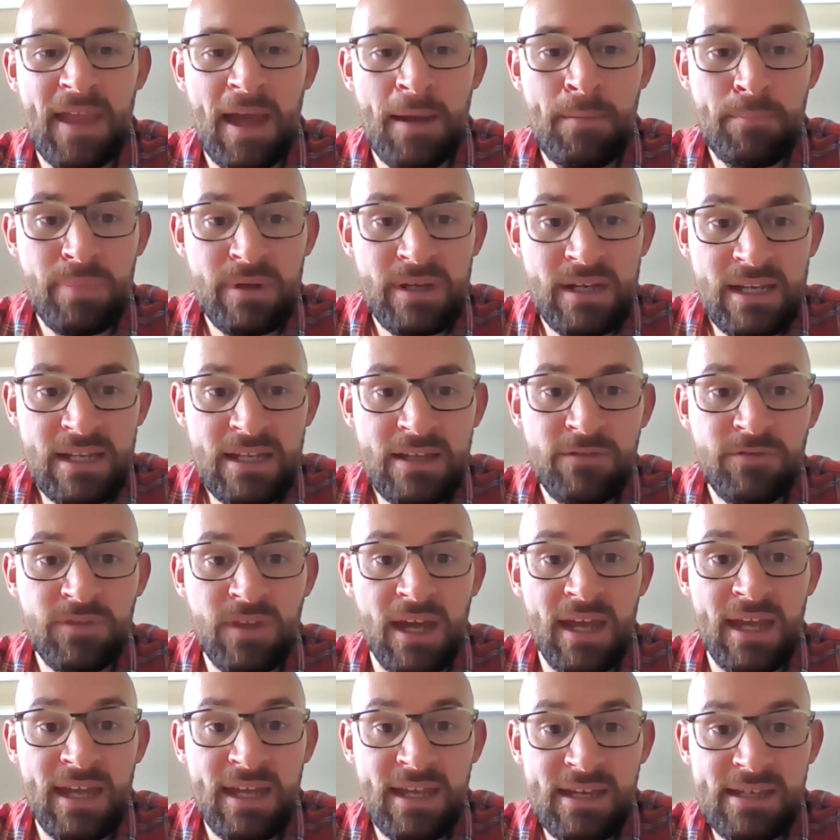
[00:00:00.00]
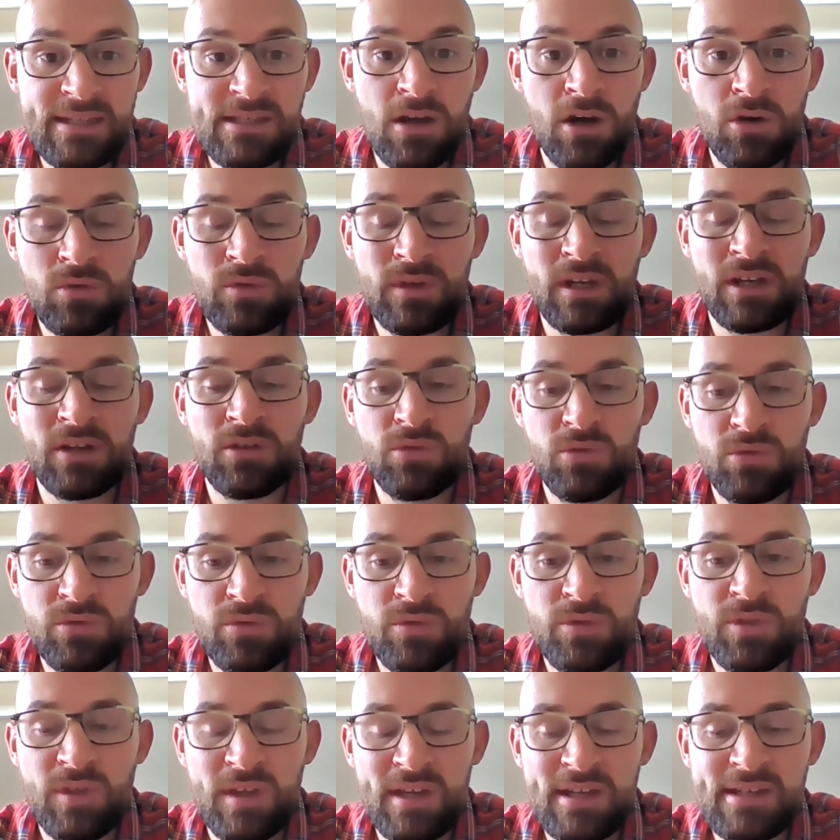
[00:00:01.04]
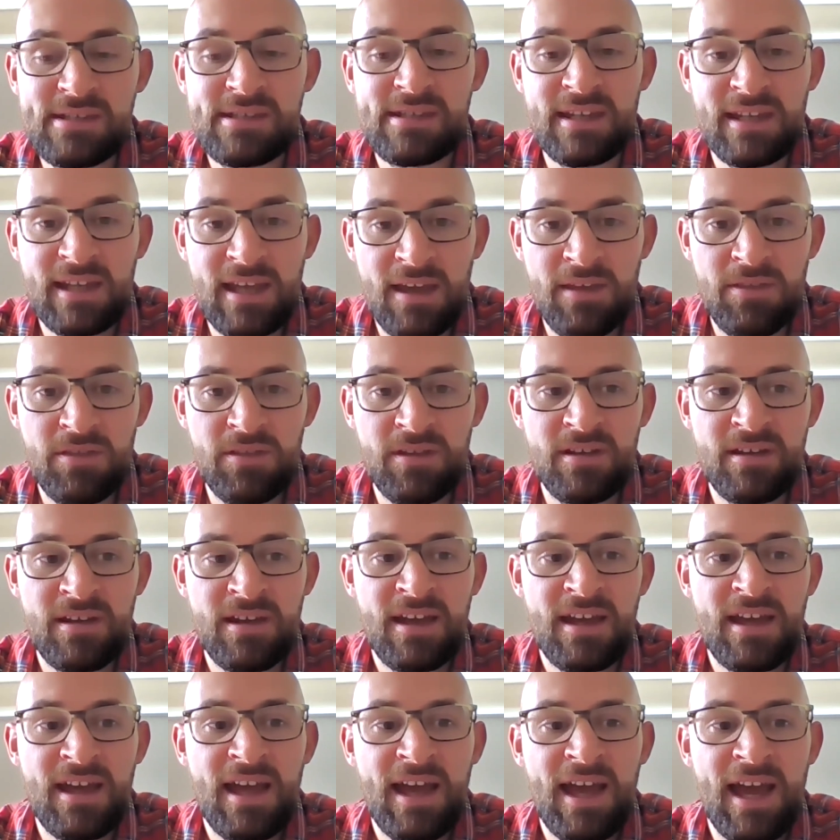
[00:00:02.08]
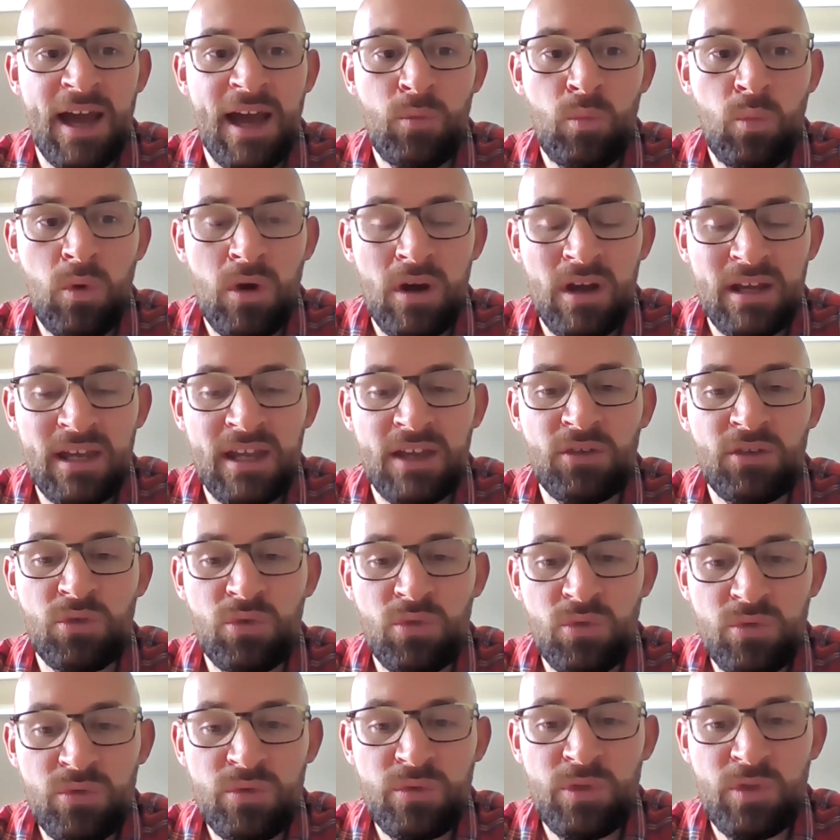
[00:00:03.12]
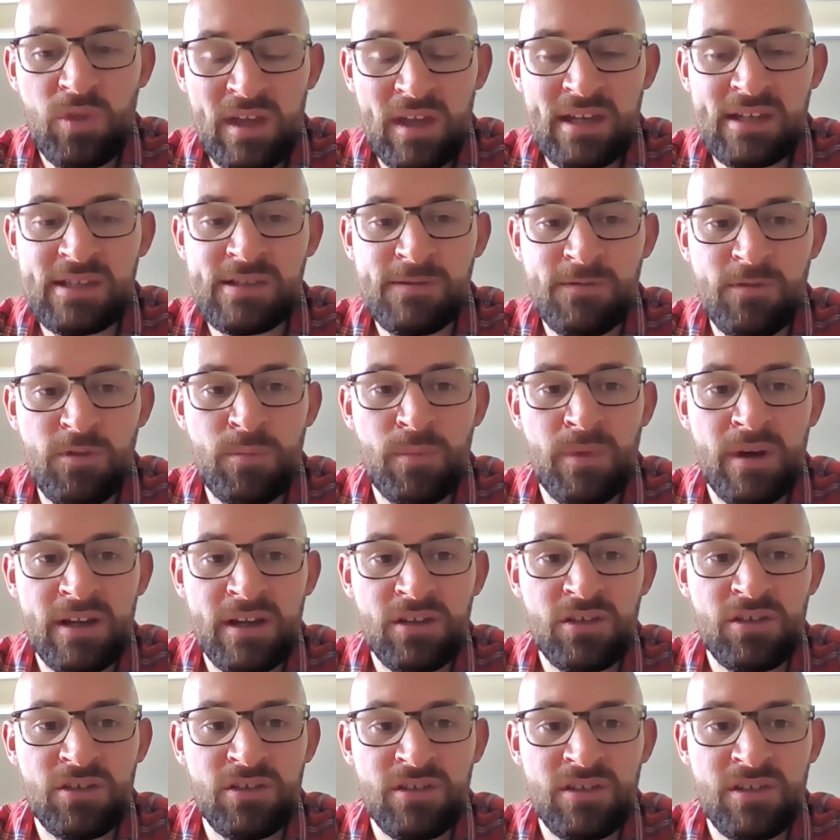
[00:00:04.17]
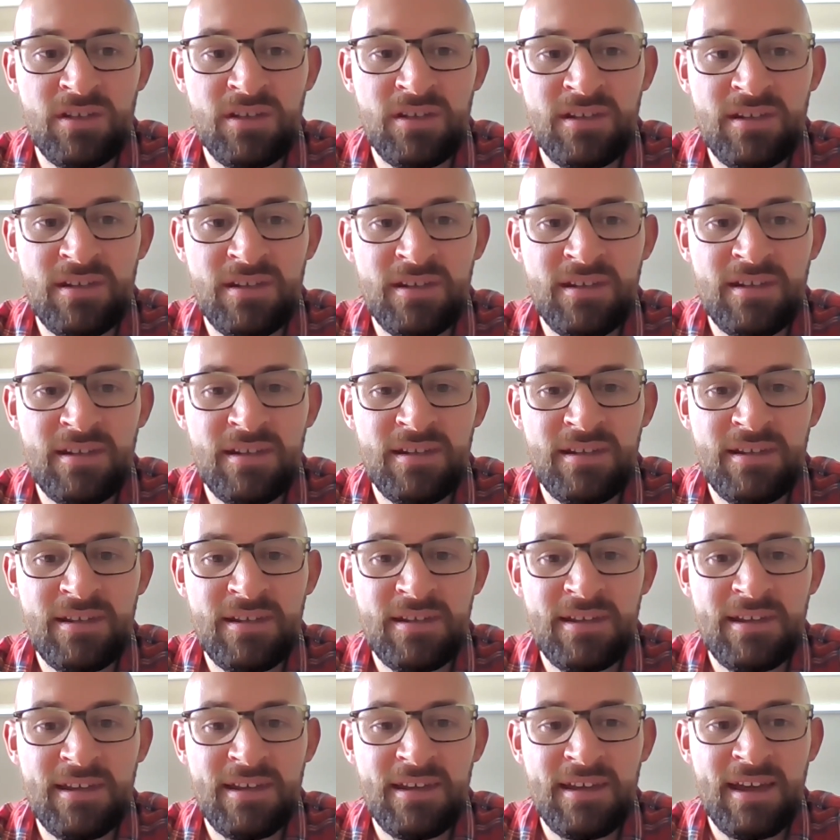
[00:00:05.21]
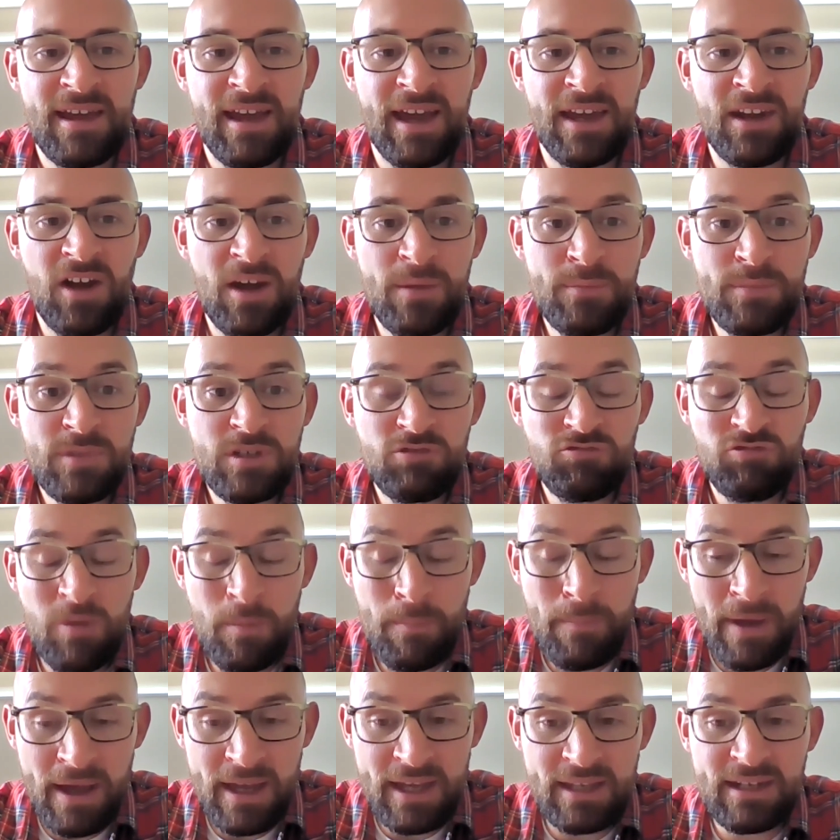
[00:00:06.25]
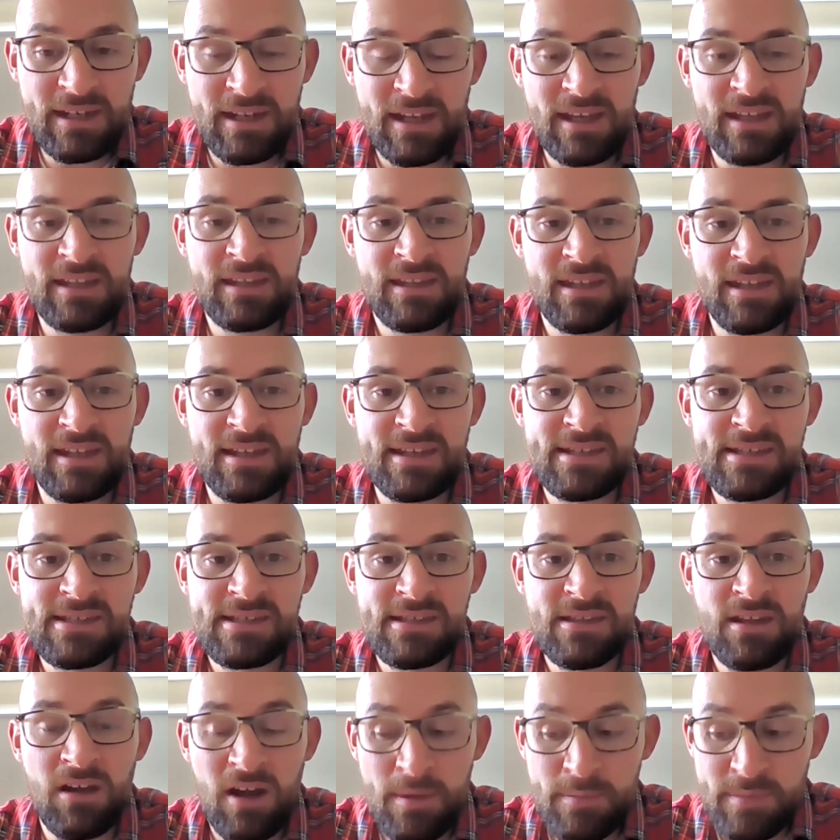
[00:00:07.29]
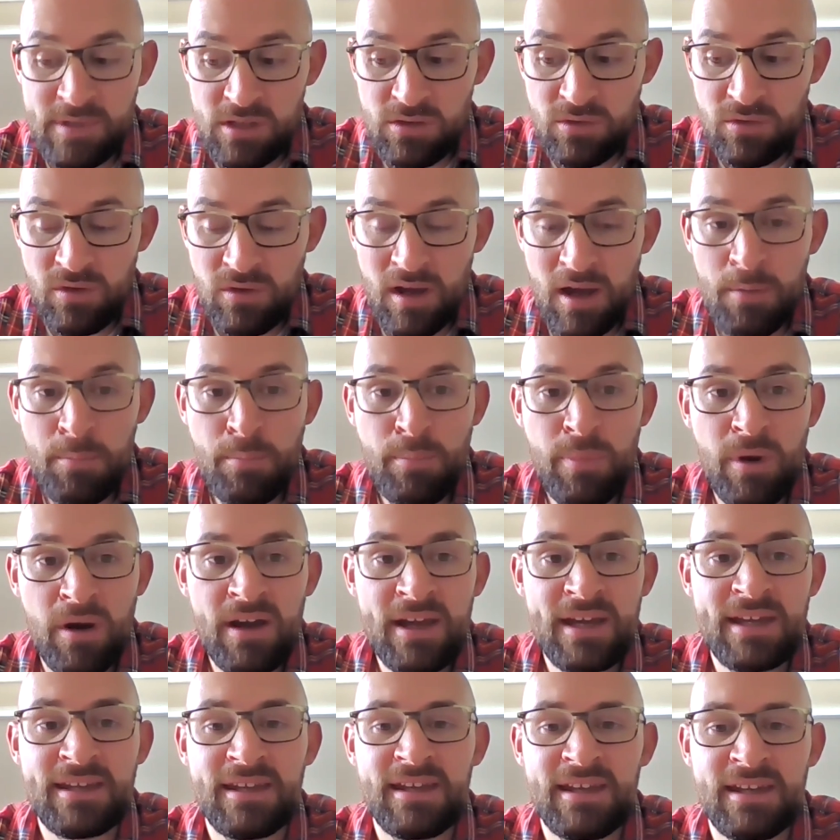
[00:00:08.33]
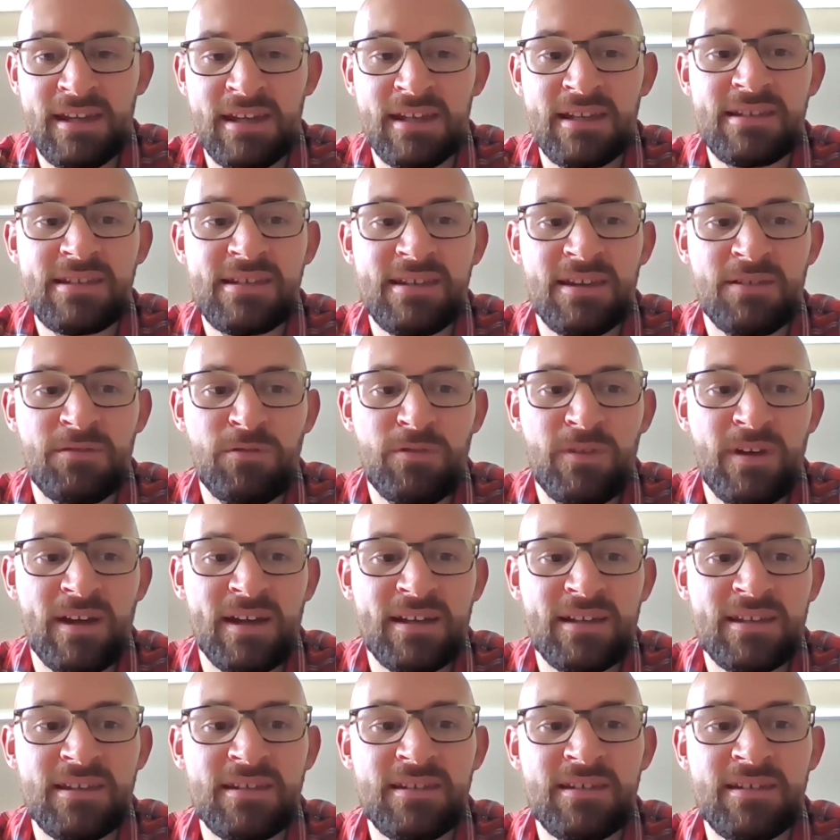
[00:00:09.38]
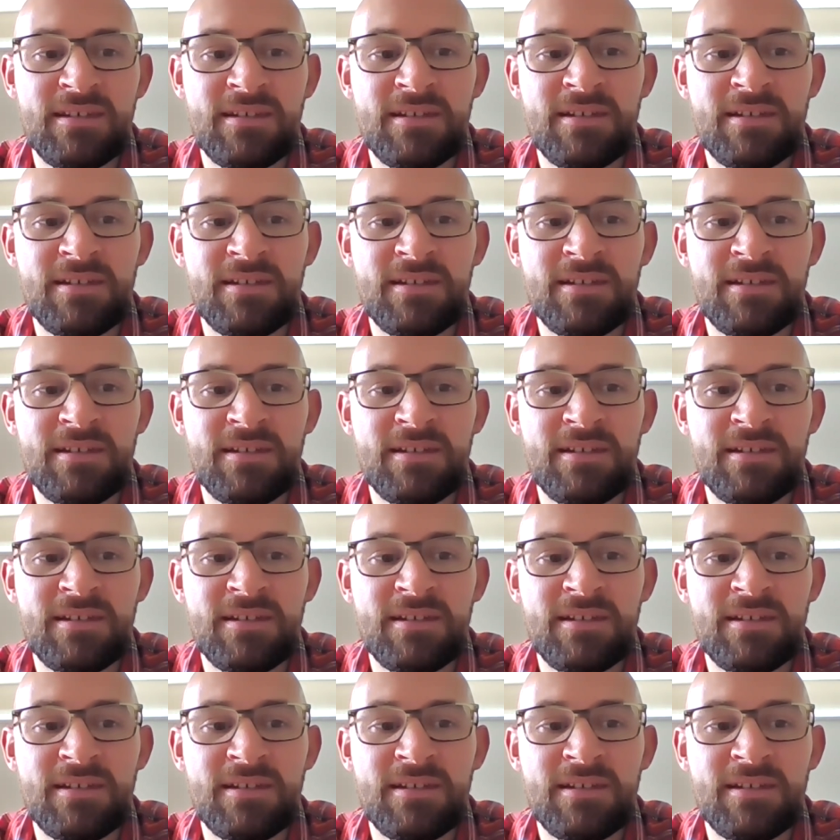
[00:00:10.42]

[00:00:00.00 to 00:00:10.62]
and believe that he is holding all things together and working all things for my good. And I'm to remain in this, that I'm to abide in it, in fact.